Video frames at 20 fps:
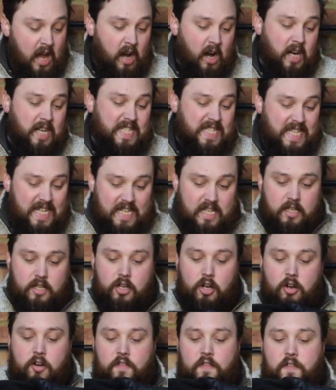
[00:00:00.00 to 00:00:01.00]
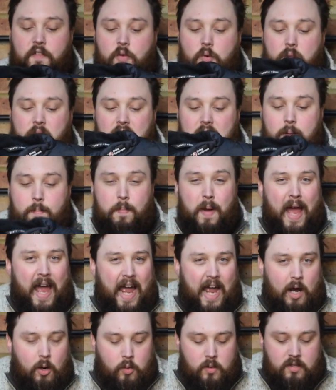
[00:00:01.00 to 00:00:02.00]
I didn't go for the
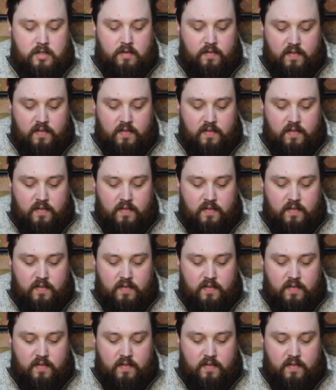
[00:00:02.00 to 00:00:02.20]
powered